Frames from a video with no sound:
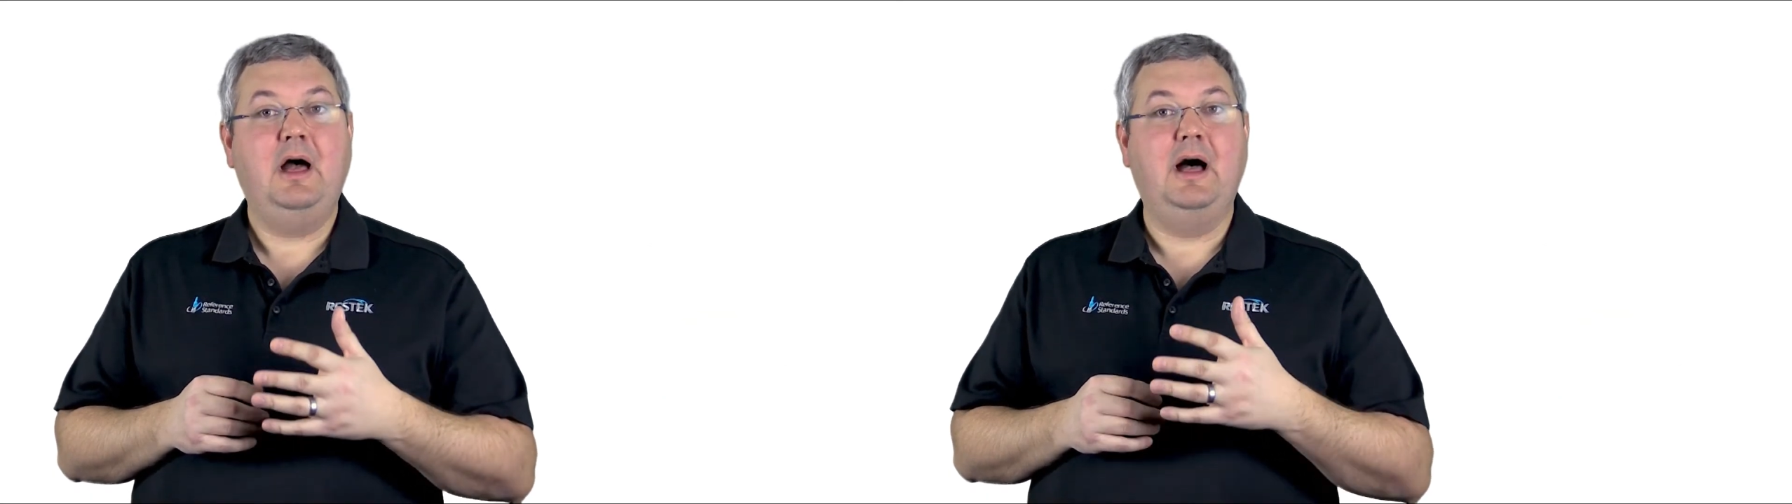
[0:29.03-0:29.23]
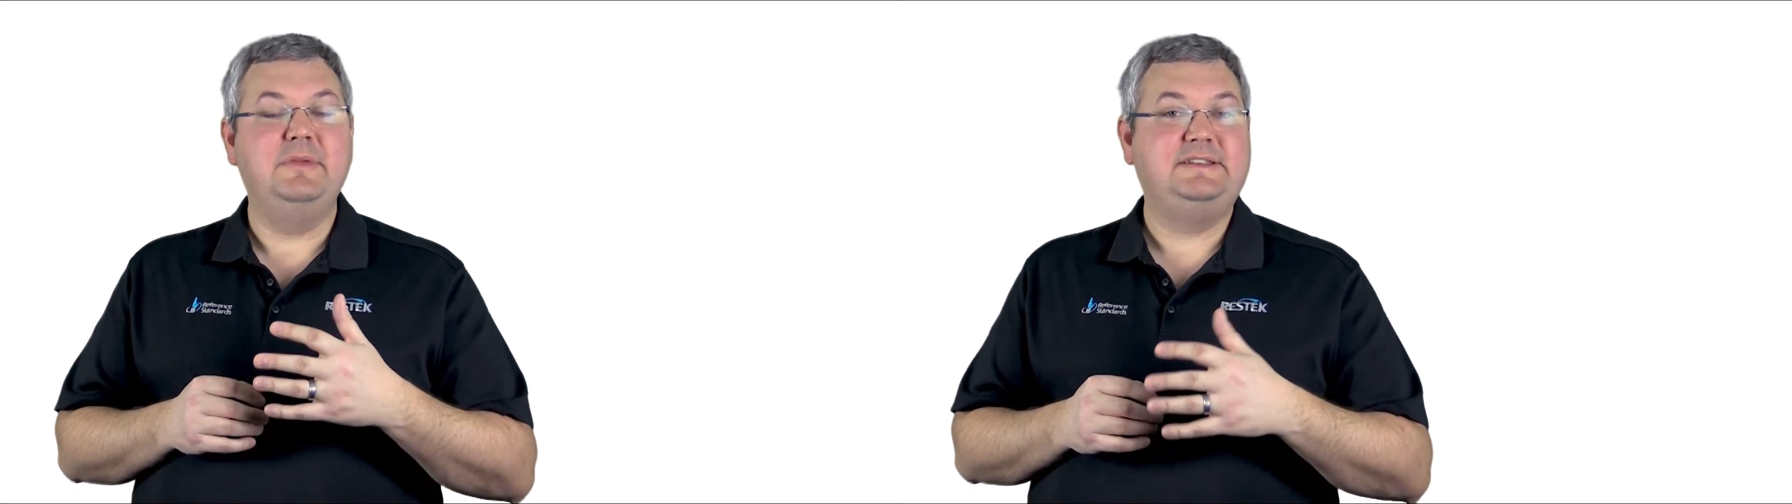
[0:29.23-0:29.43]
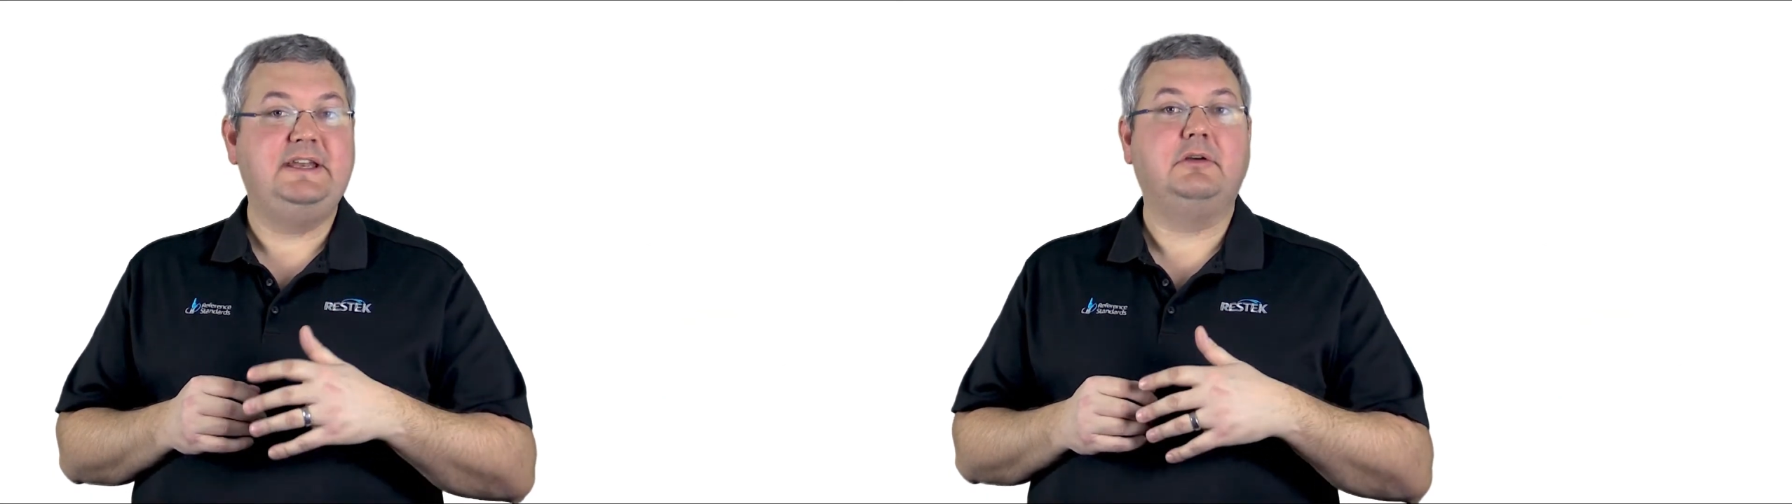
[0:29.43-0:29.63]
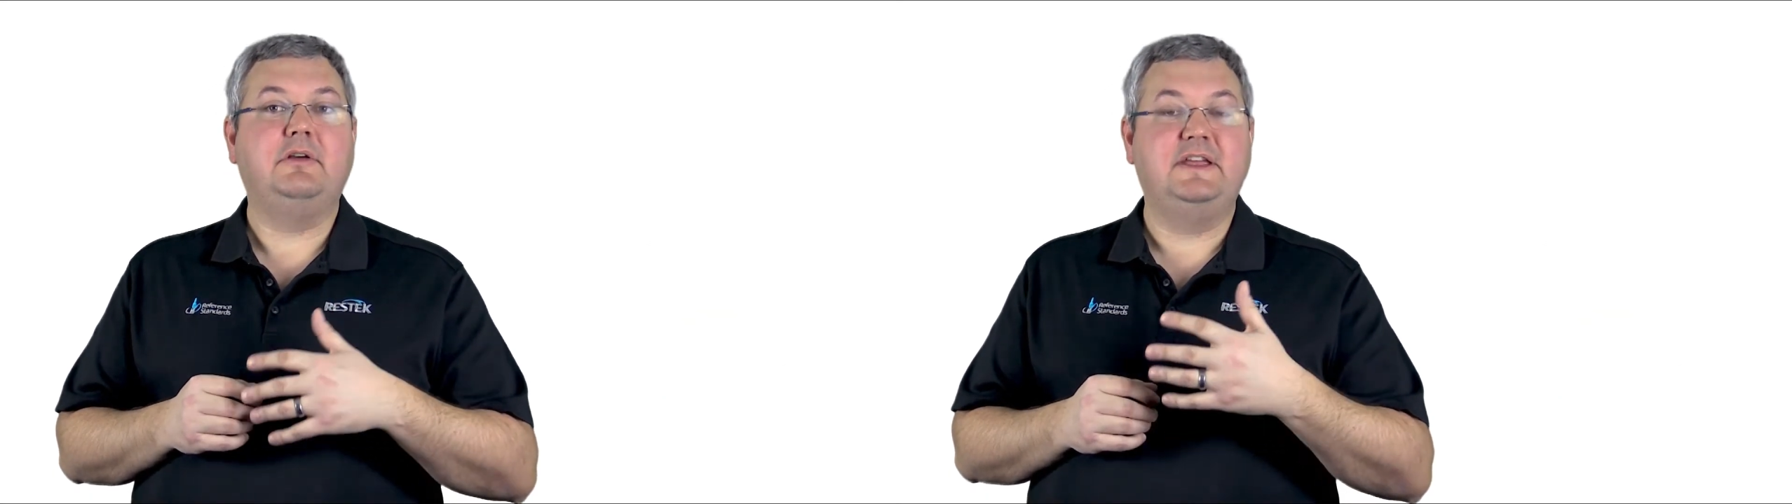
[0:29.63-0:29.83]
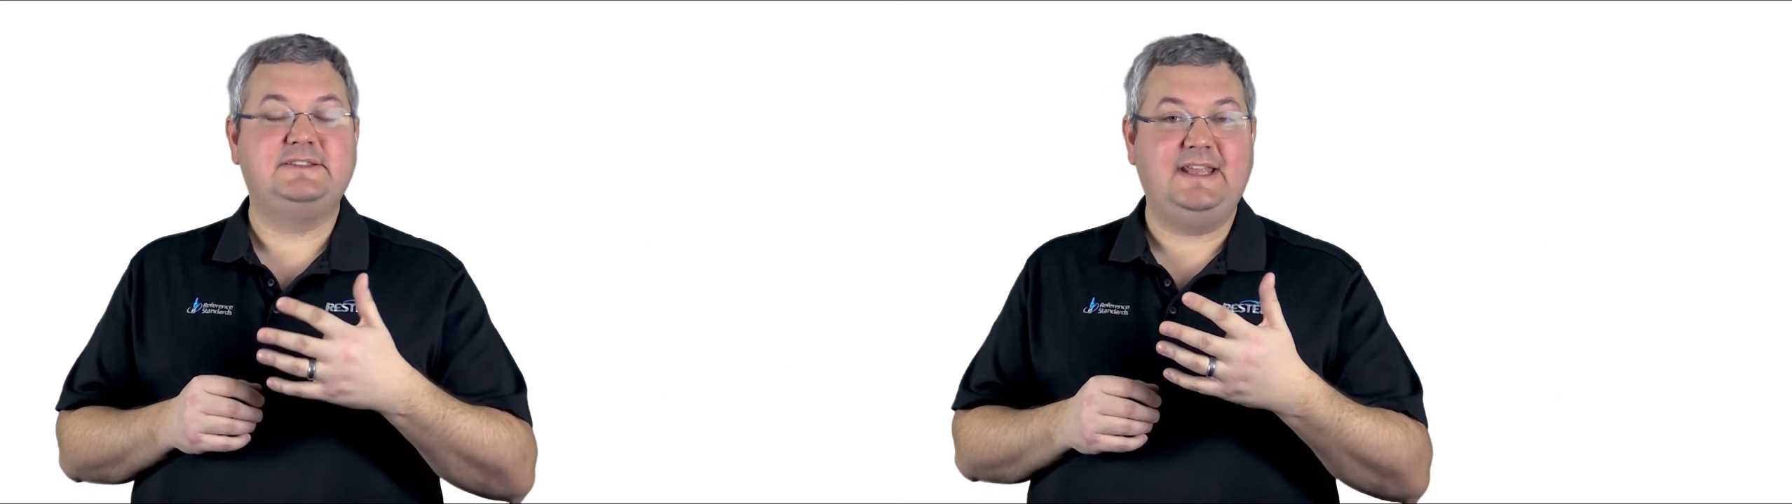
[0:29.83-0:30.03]
Uh,
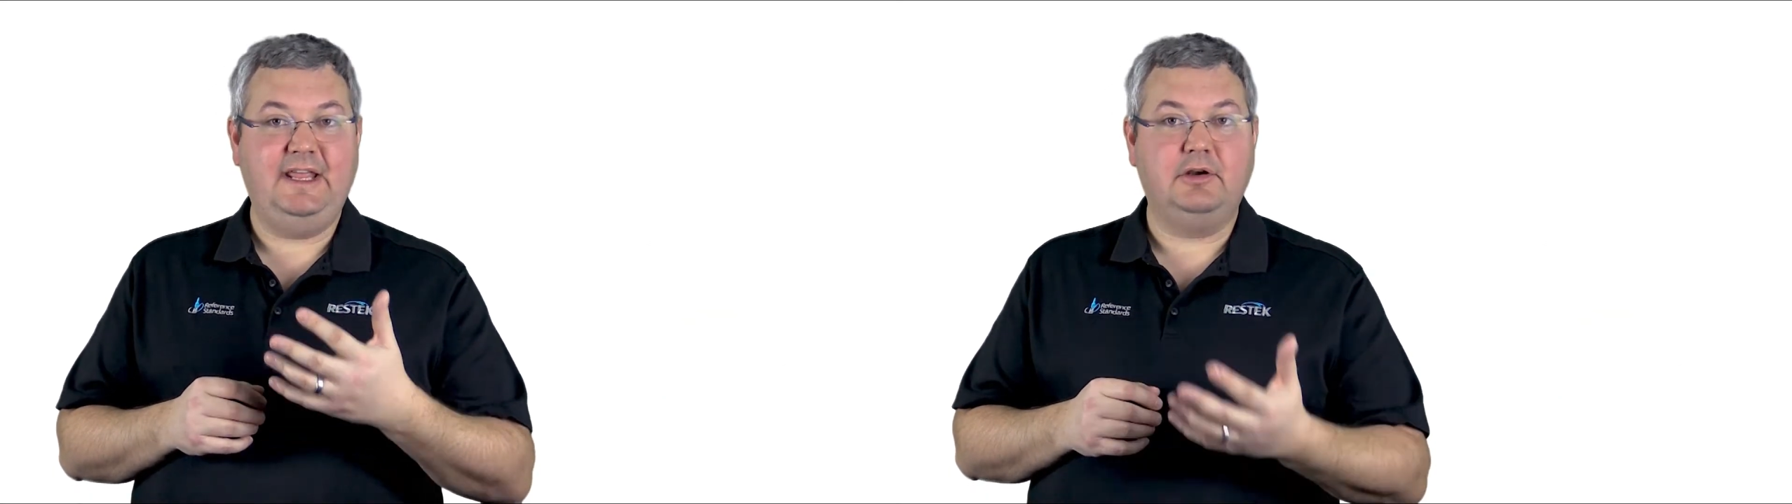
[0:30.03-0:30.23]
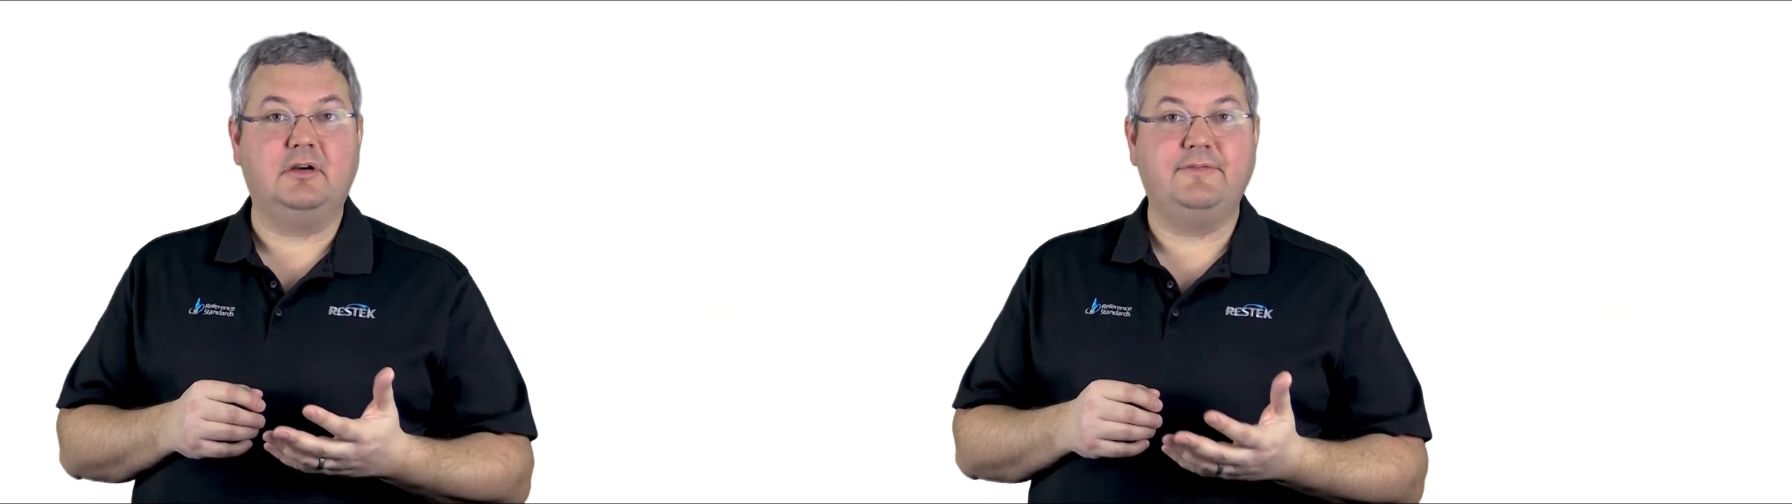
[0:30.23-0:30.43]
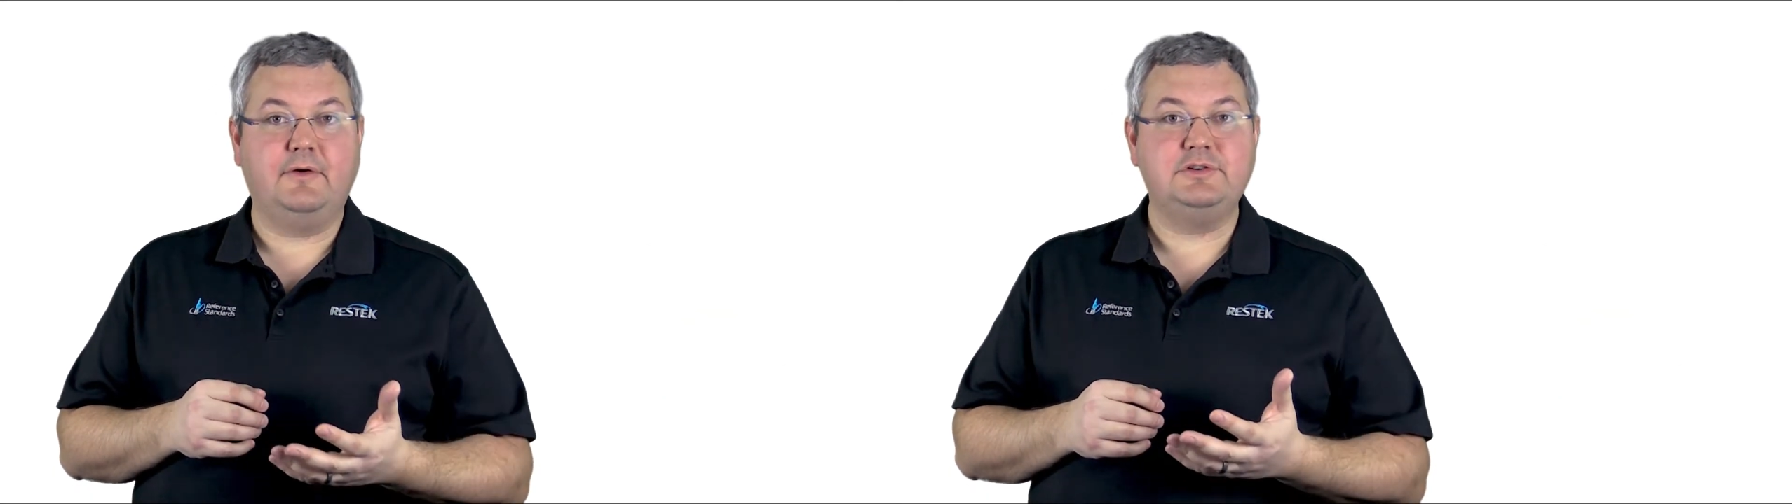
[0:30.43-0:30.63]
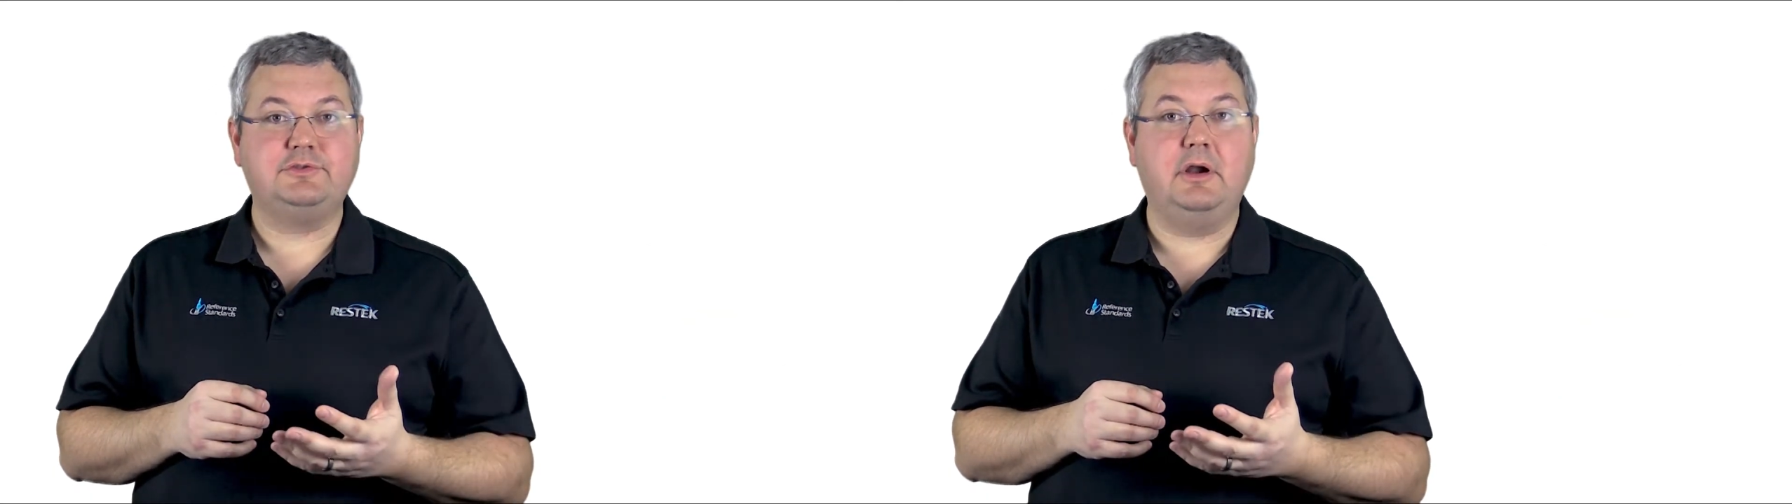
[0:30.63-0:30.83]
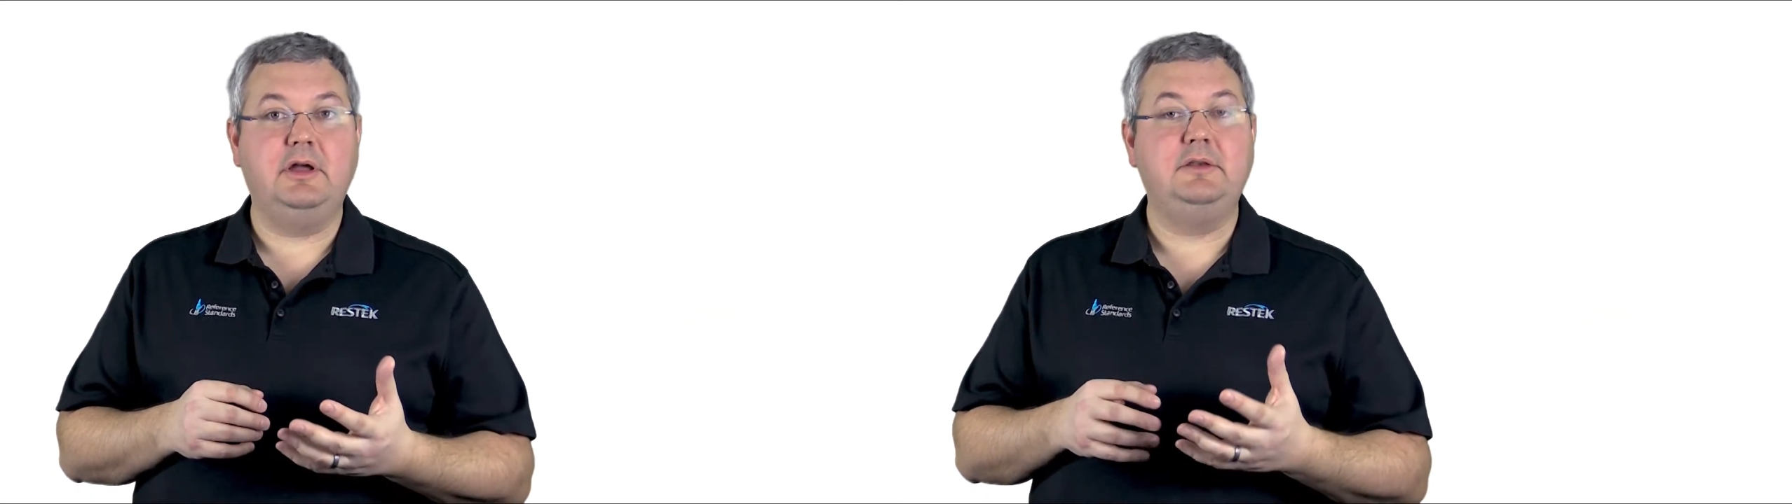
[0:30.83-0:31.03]
material that's in our
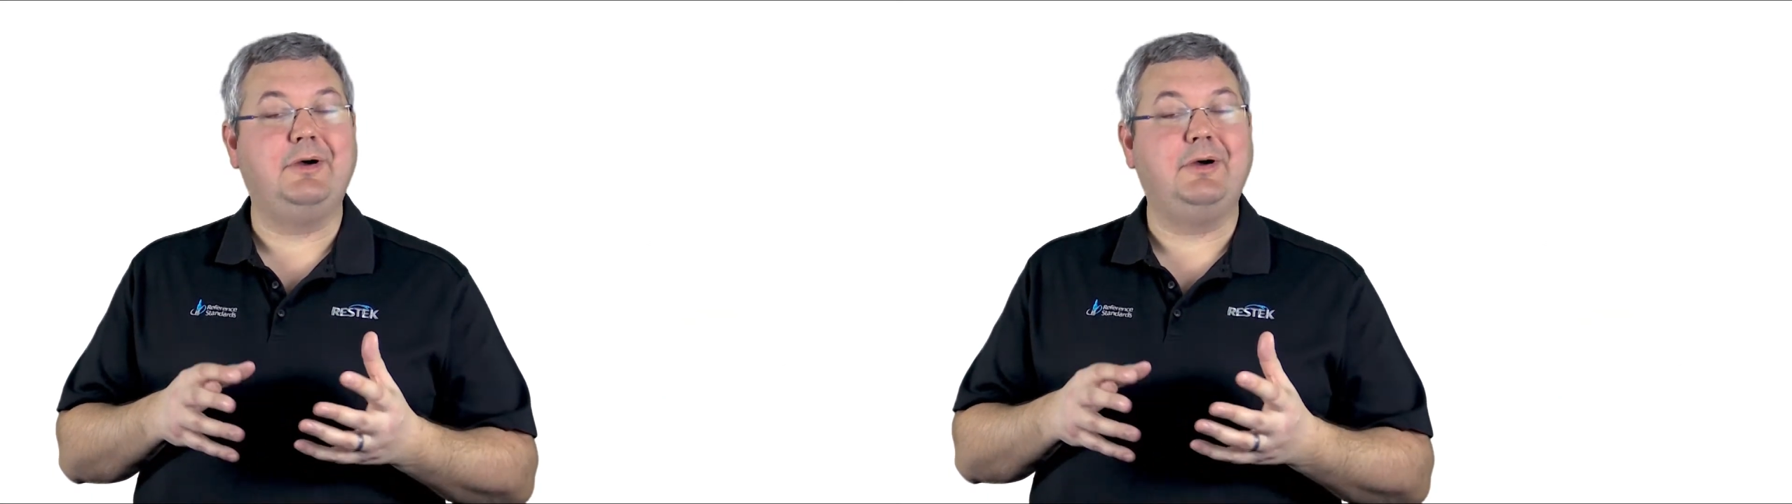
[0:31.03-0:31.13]
first run,